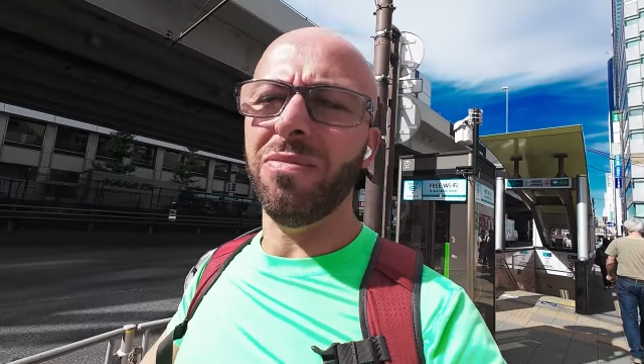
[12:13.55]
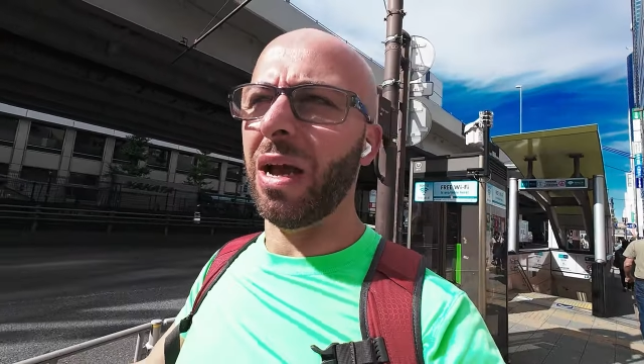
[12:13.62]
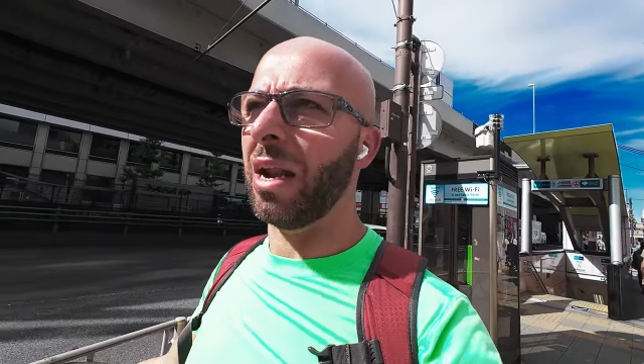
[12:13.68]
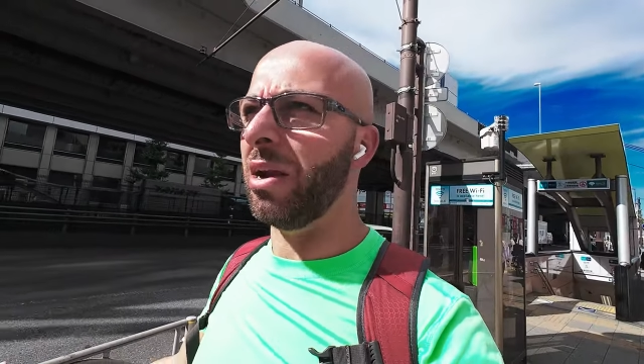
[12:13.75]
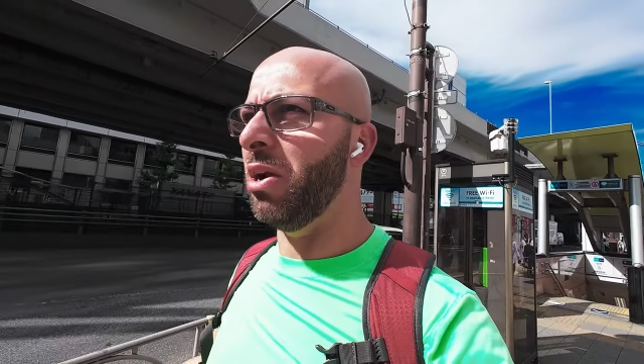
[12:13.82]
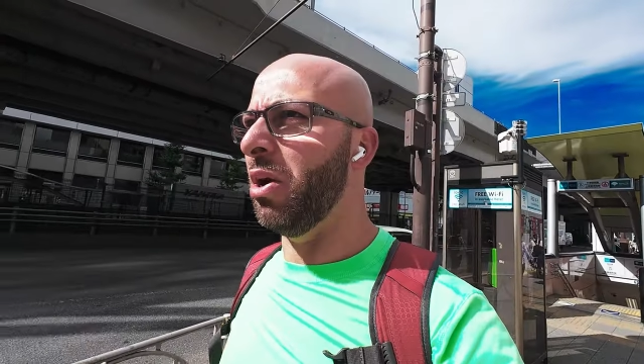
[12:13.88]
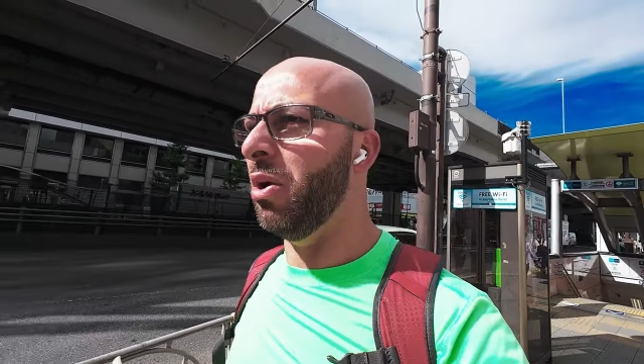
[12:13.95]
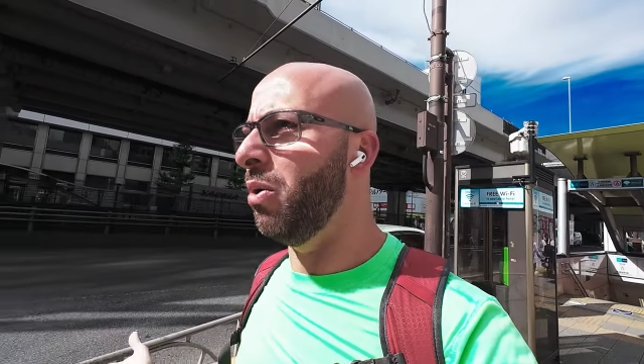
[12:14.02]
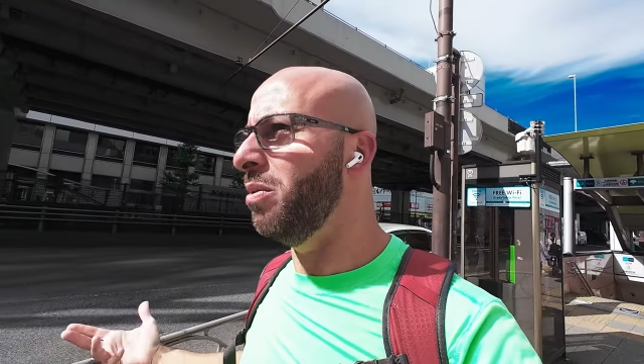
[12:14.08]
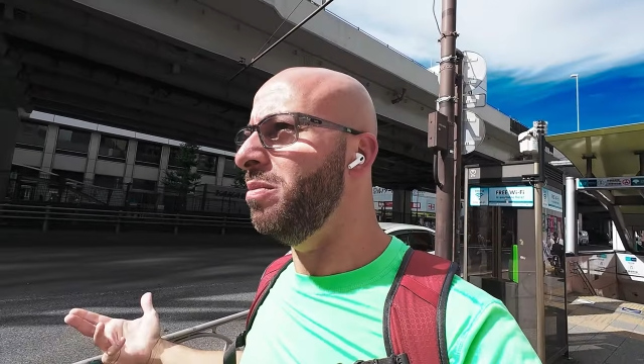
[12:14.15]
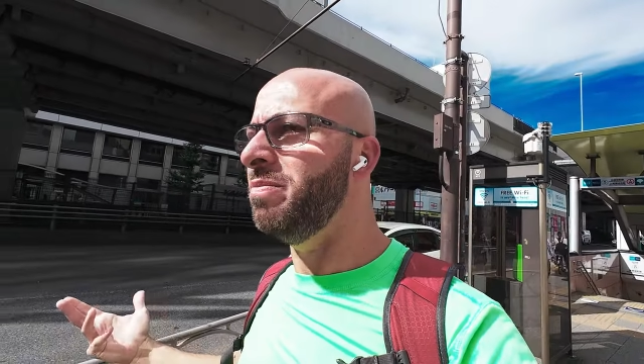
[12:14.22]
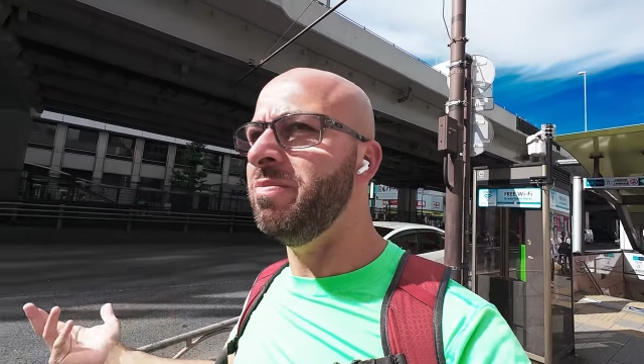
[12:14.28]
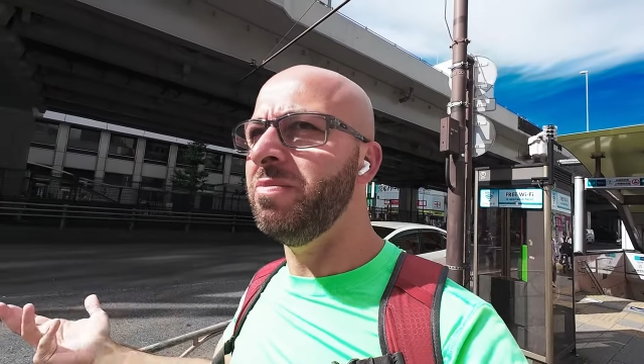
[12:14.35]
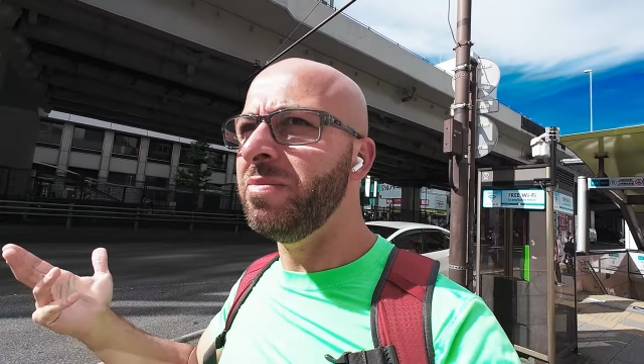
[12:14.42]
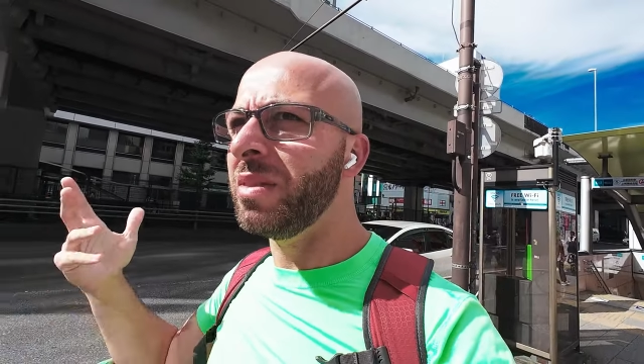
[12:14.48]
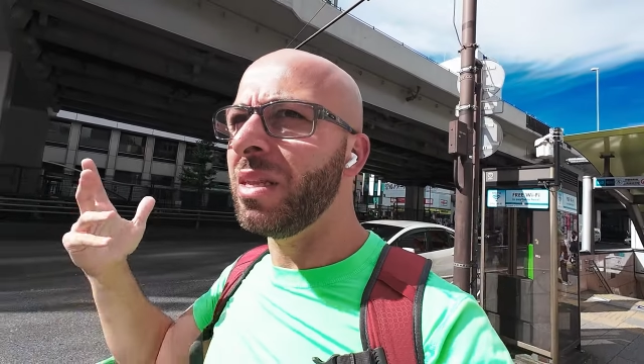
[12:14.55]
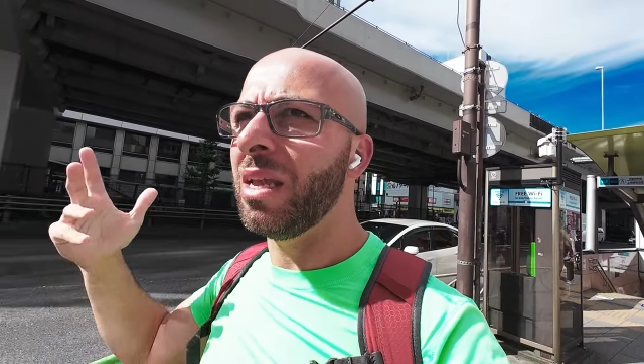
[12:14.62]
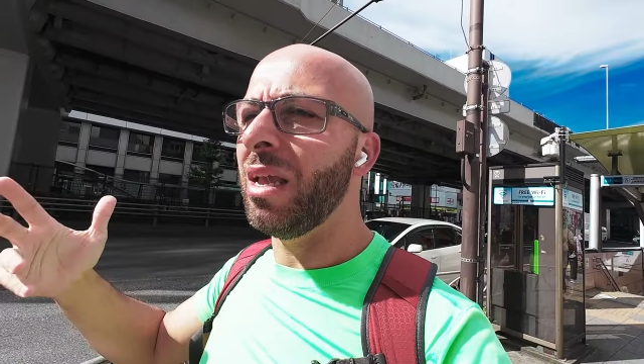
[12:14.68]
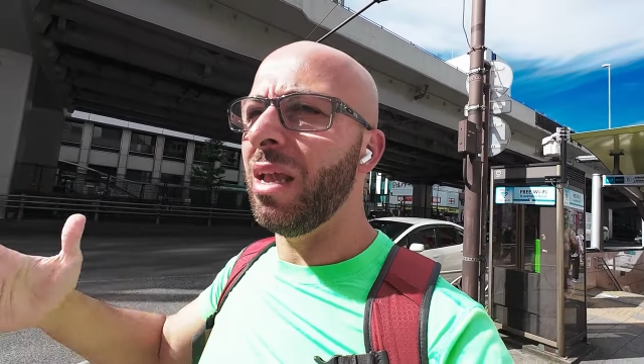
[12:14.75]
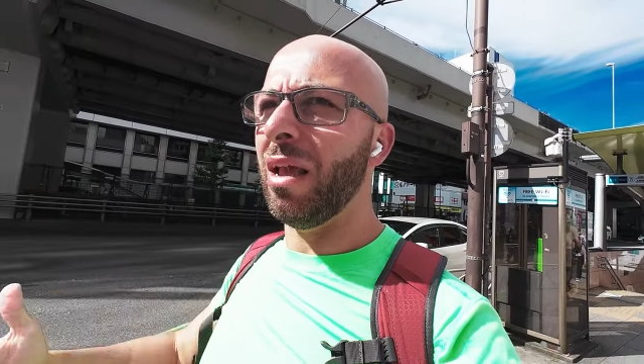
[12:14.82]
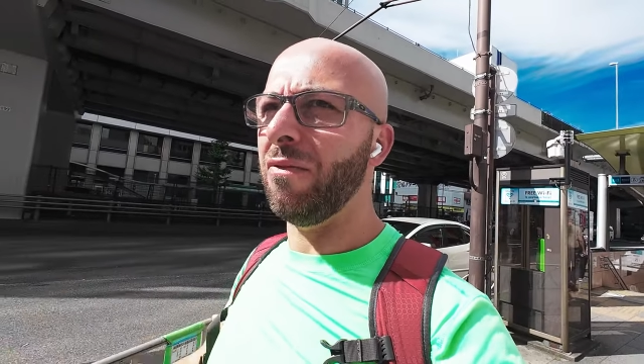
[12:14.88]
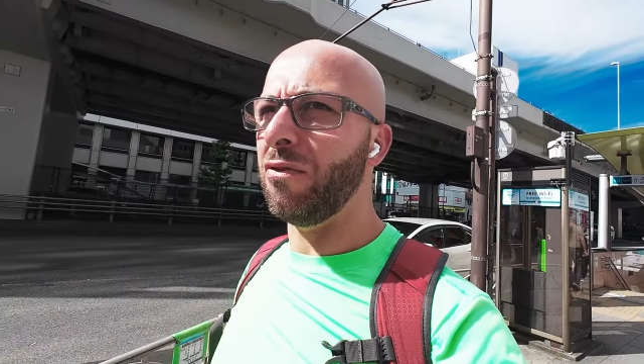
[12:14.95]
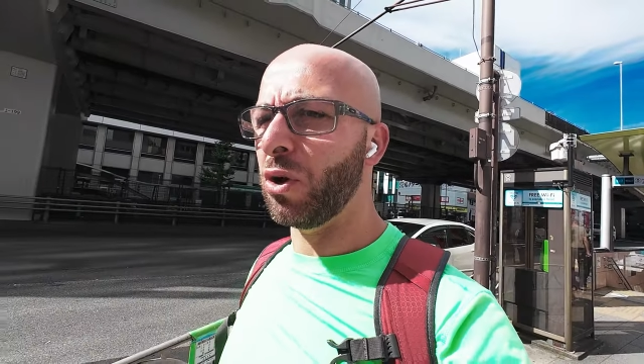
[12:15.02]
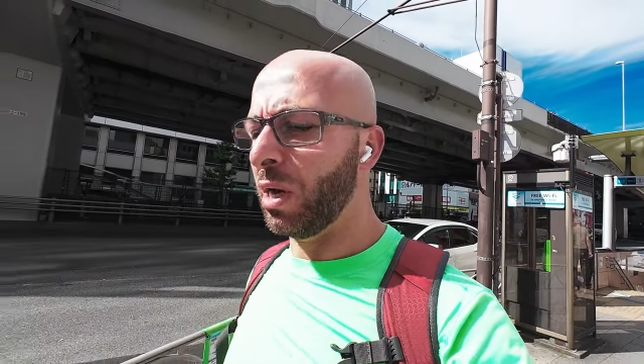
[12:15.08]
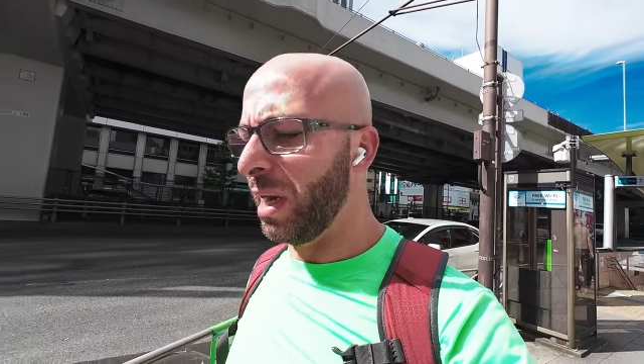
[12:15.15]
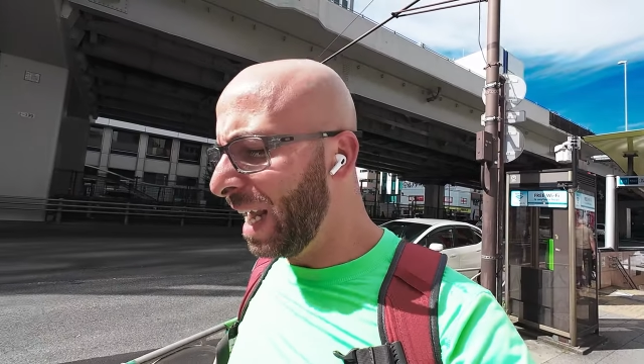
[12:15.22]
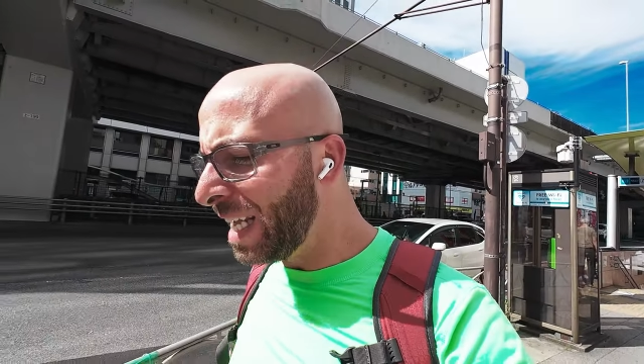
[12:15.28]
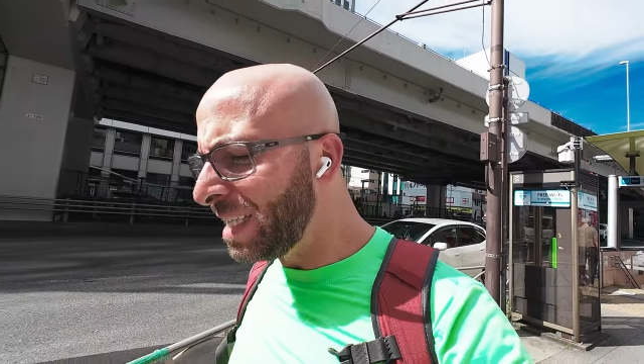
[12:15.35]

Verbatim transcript: I don't know if you're